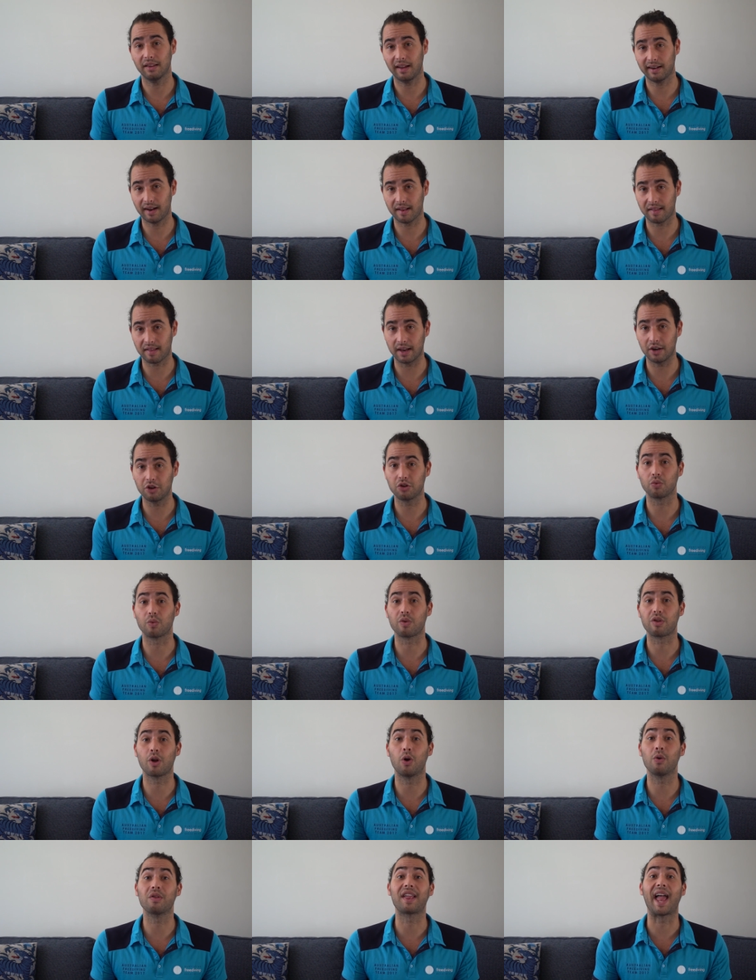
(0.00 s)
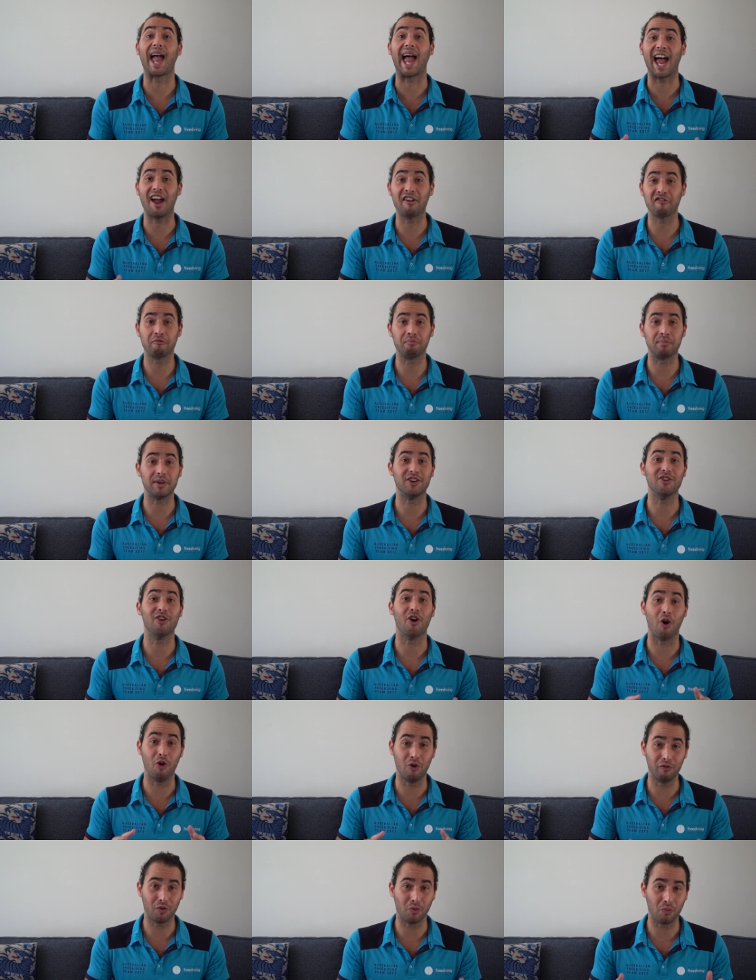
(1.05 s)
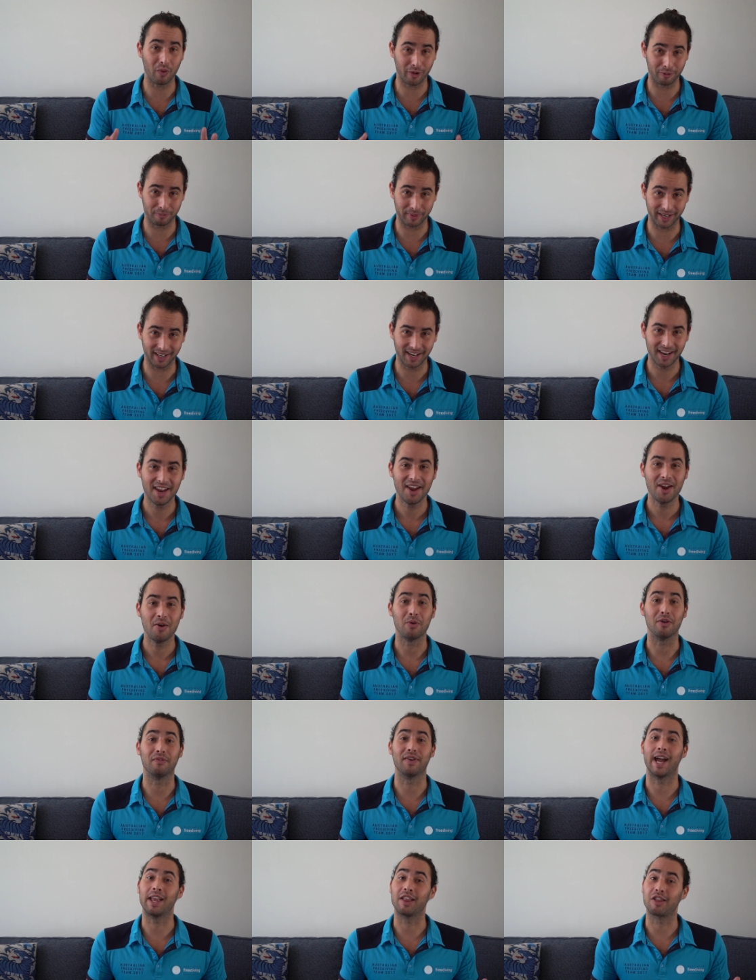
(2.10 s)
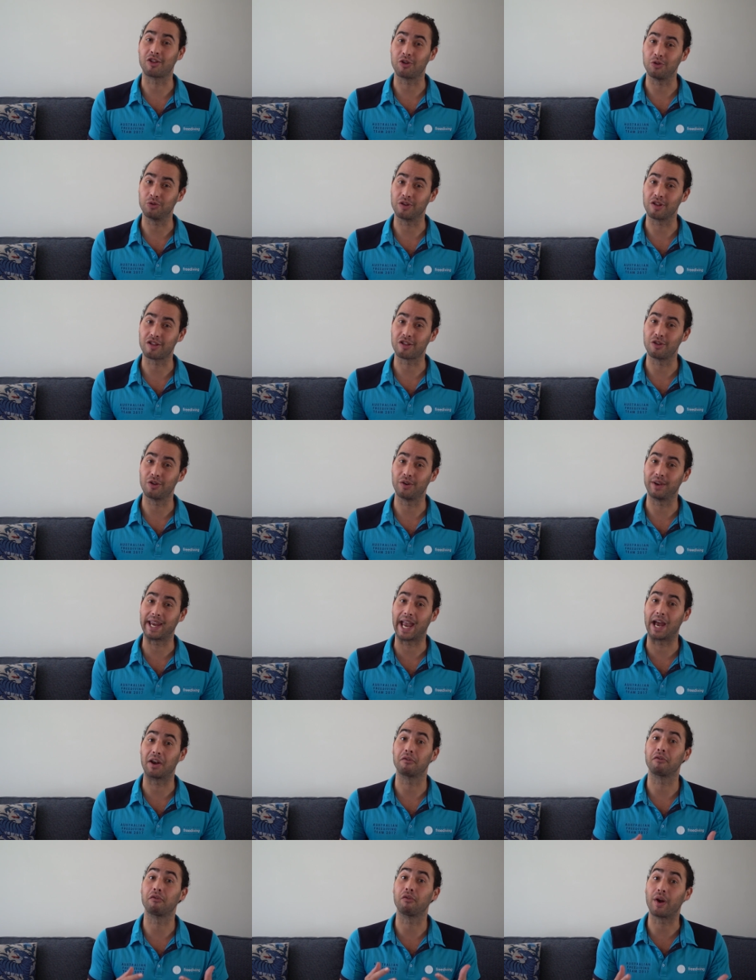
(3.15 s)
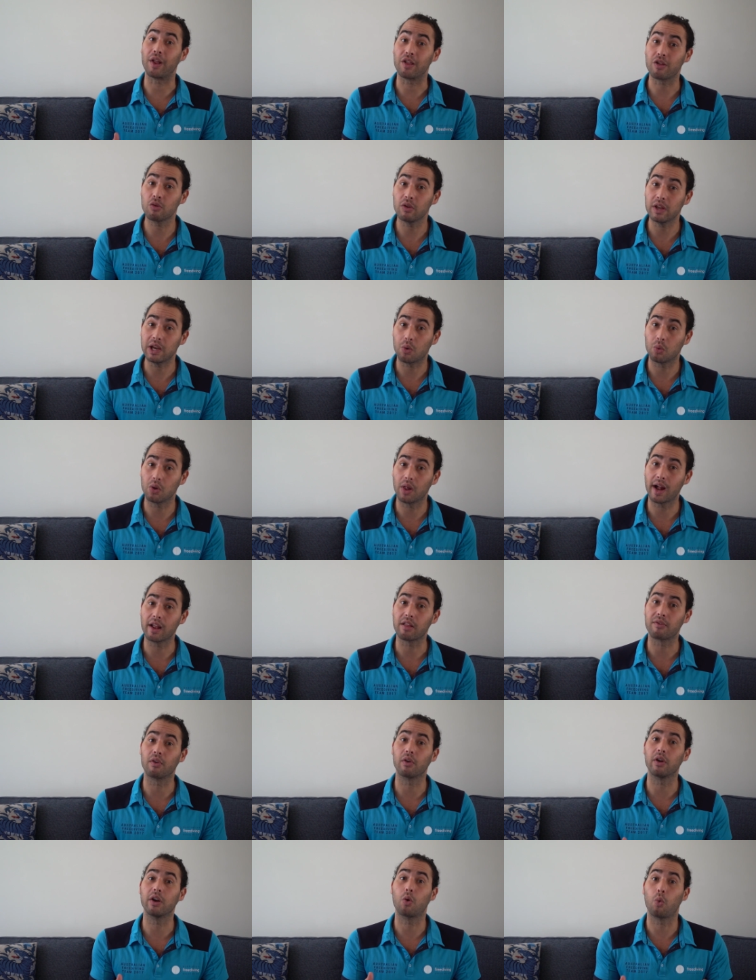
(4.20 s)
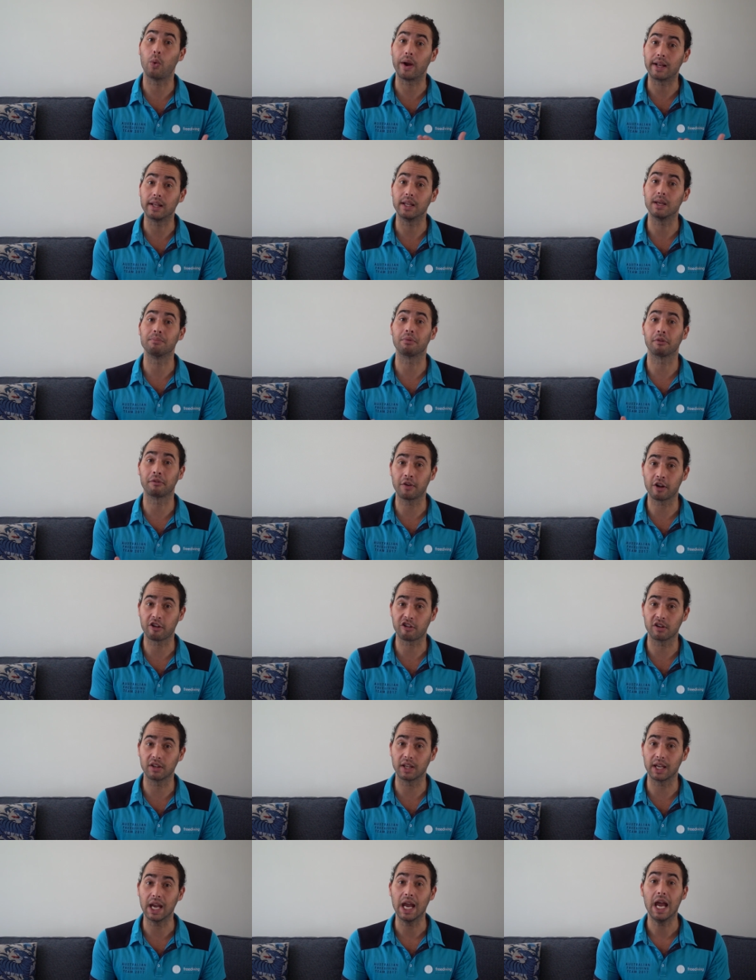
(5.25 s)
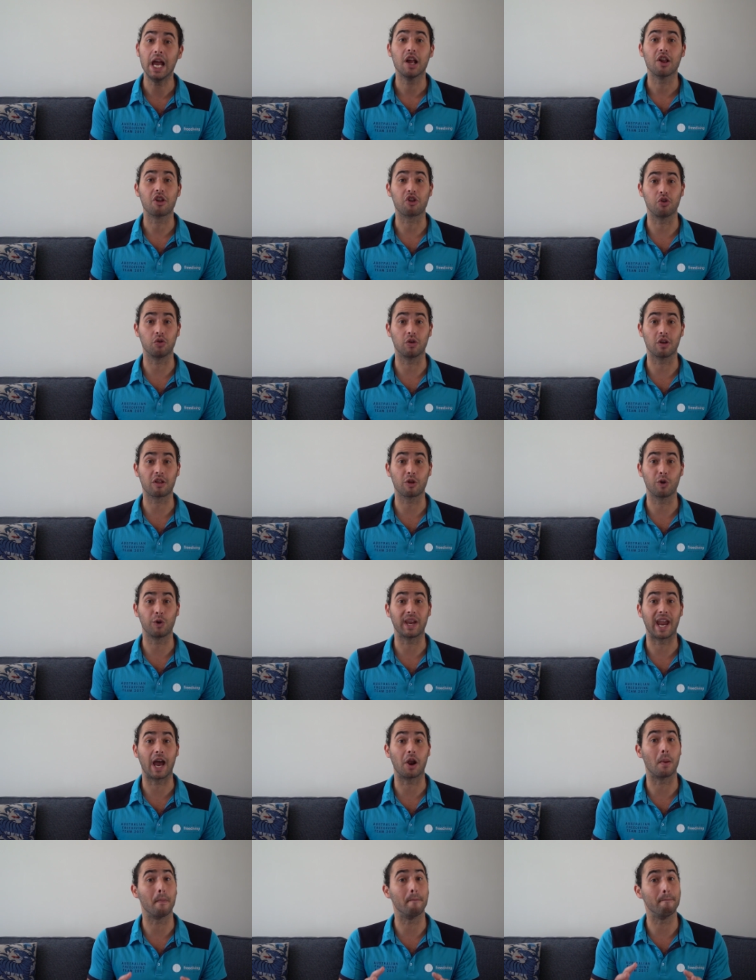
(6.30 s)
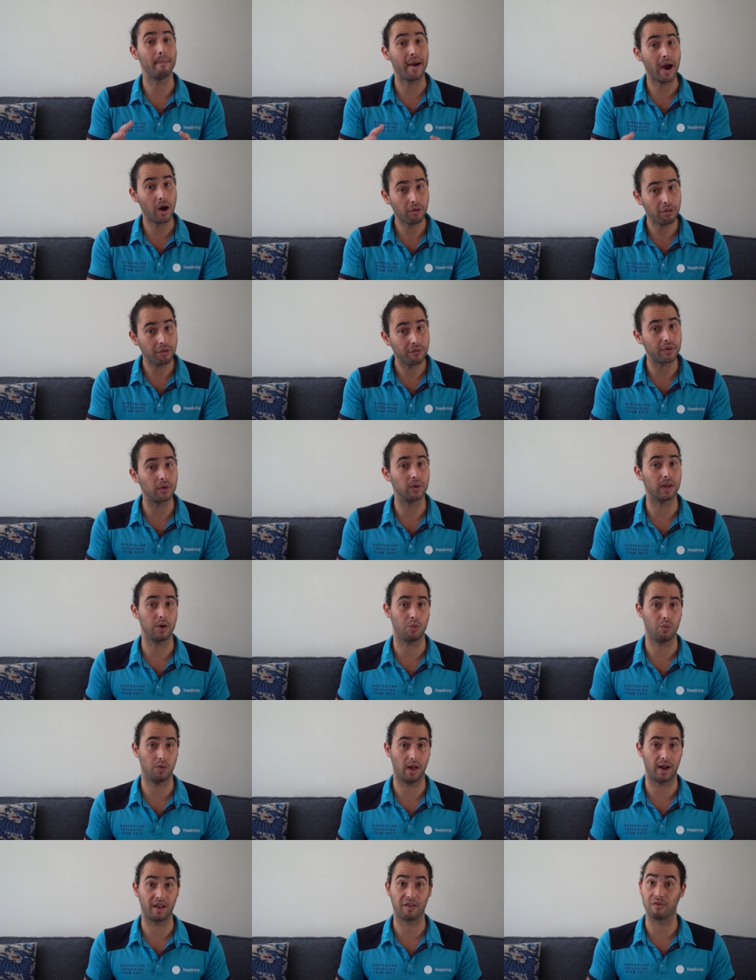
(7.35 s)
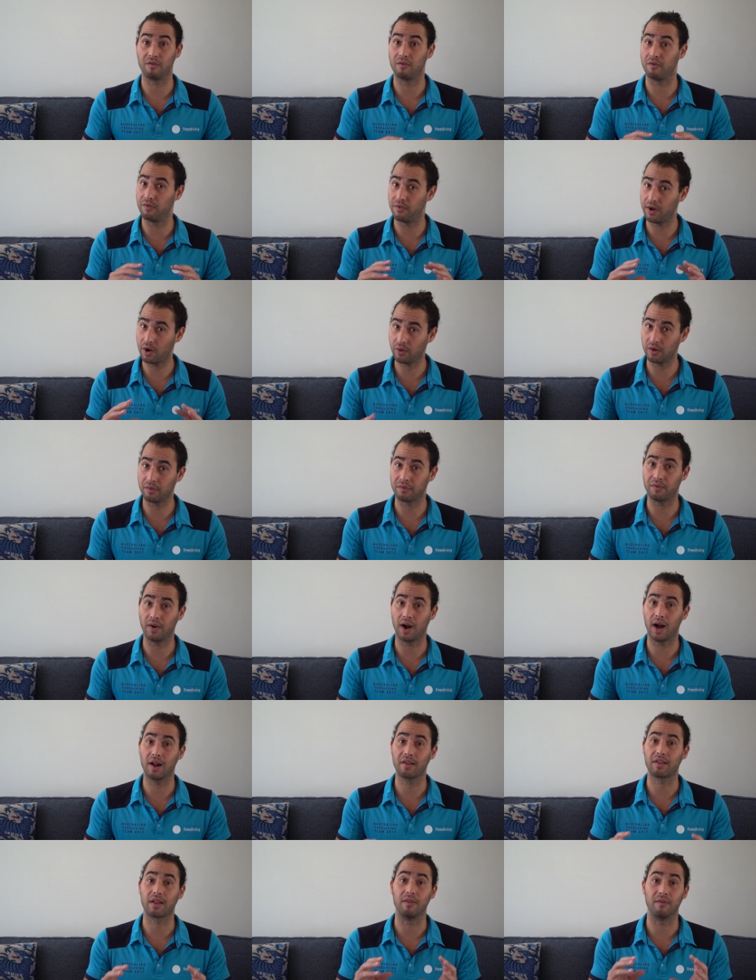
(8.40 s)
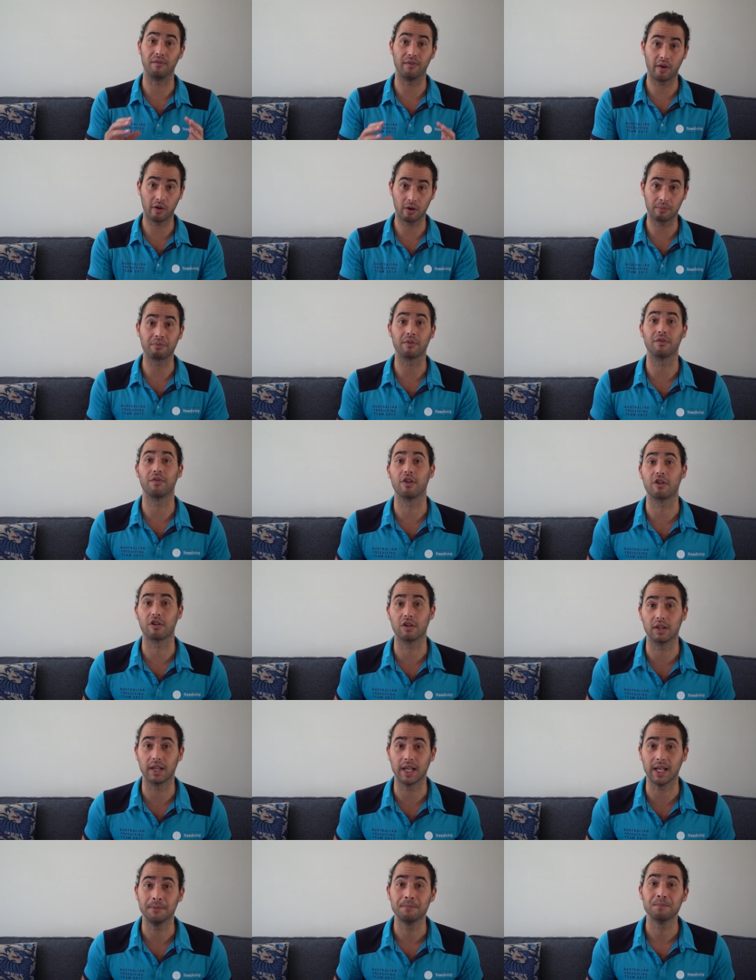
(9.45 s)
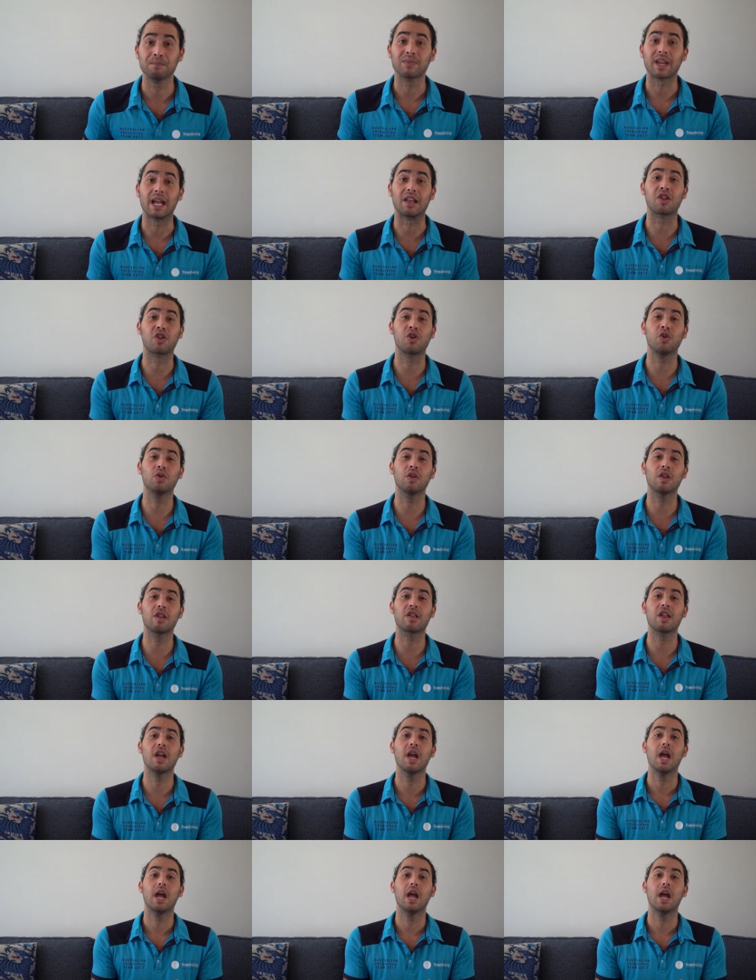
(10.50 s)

like I said, the results have been overwhelming. We've had students learning how to Frenzel equalize very quickly and proficiently, students learning how to mouthfill equalize very fast and very proficiently, and students